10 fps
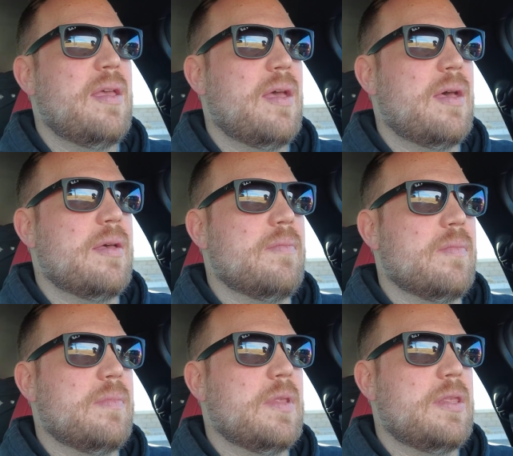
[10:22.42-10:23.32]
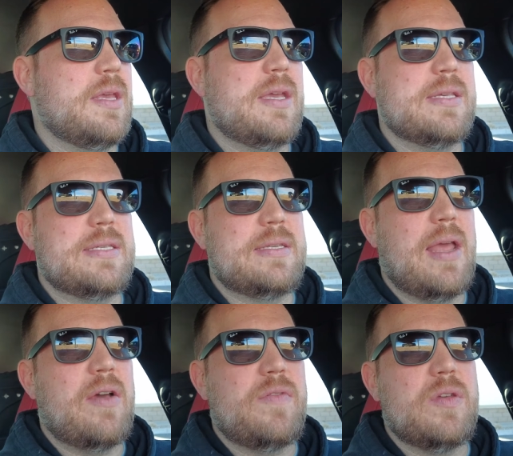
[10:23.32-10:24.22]
The thing is,
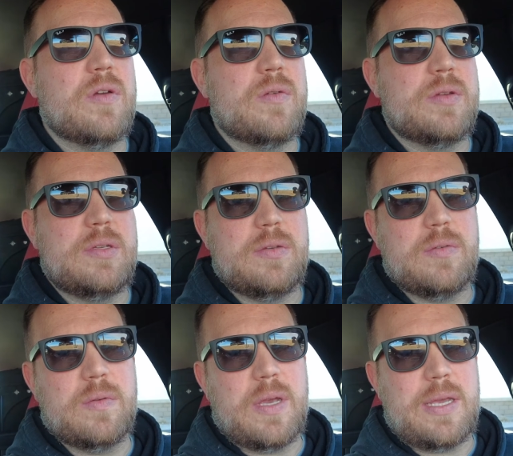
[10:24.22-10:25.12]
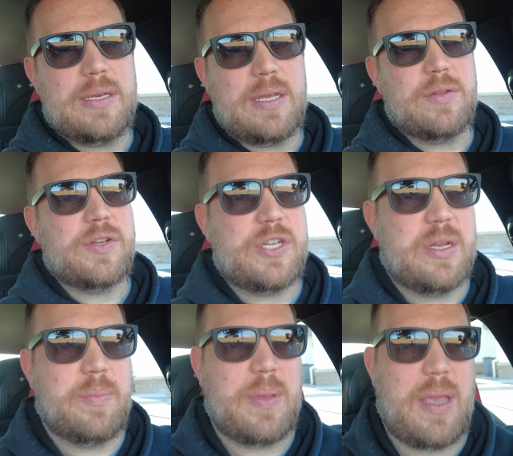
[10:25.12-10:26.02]
now if you go into a
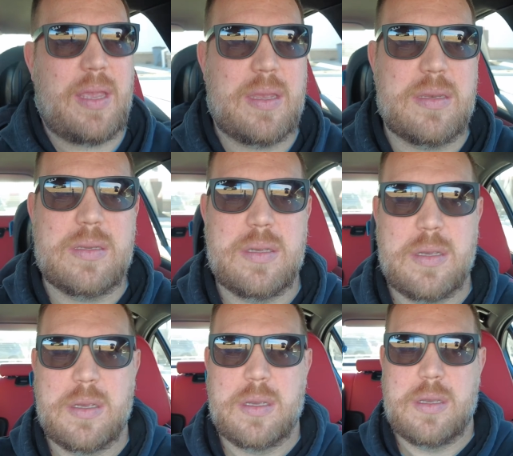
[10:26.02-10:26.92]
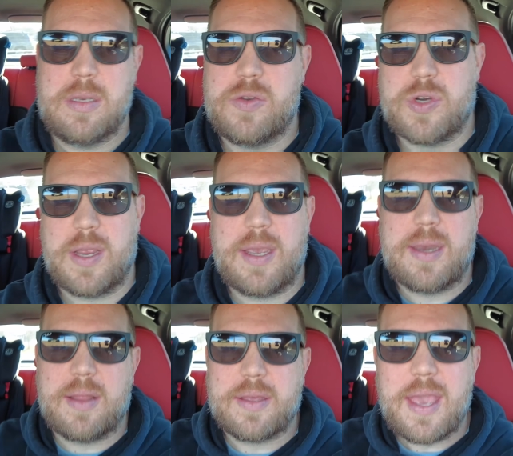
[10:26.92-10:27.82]
dealership and you try and get an
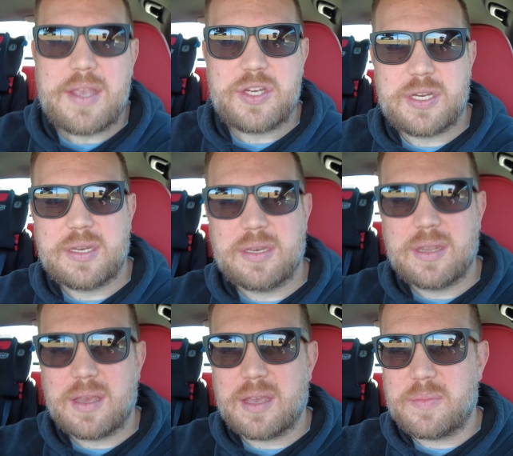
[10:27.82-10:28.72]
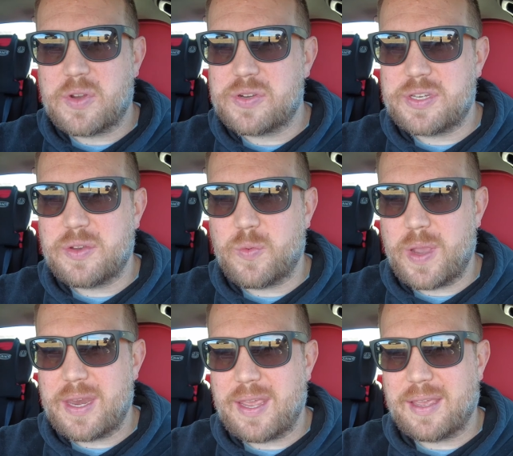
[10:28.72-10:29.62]
allocation, you're still
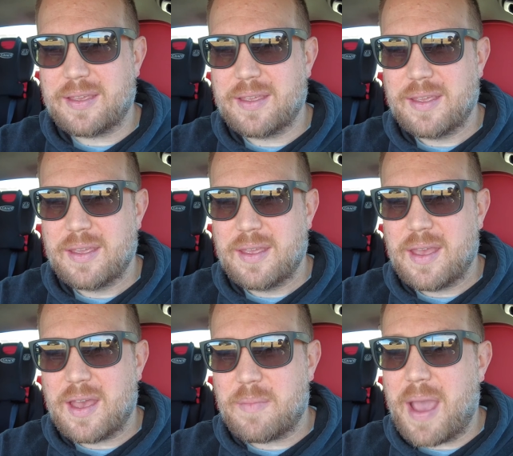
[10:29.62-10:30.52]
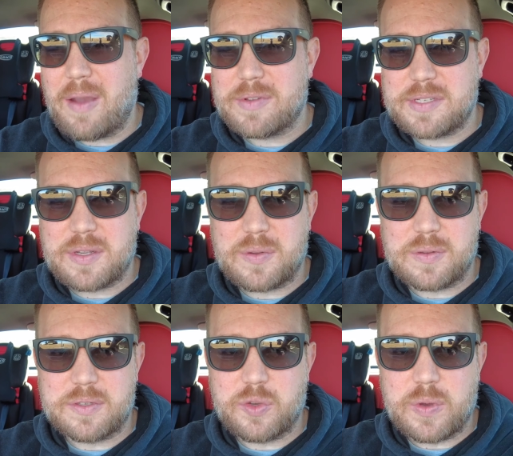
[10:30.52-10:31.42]
waiting. I was
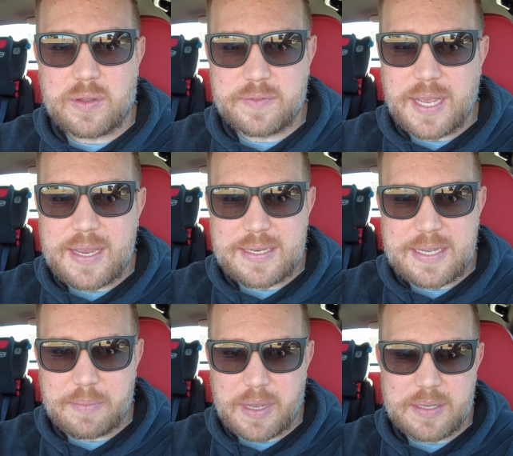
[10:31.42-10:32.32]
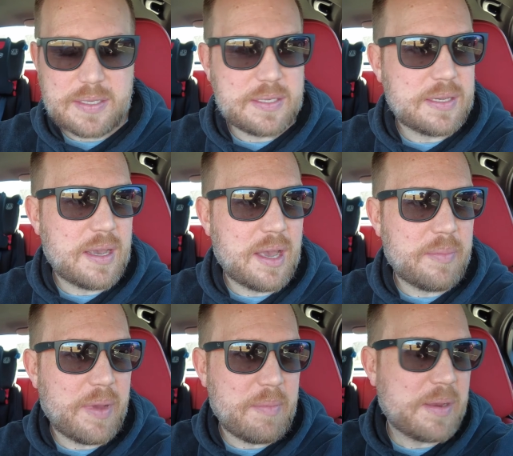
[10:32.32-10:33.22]
told 12 to 18 months
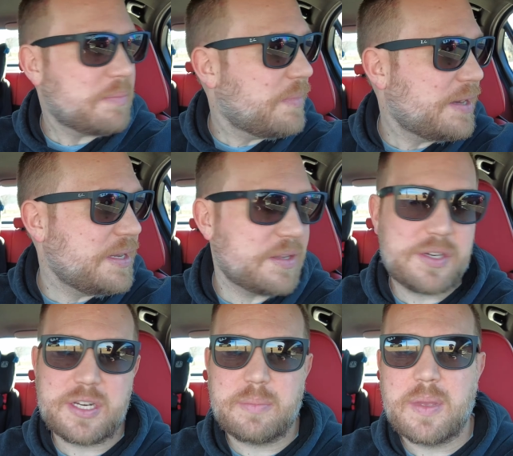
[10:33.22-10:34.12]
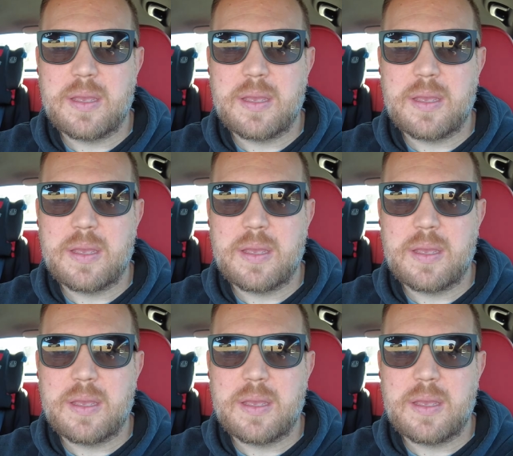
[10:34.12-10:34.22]
by my dealership.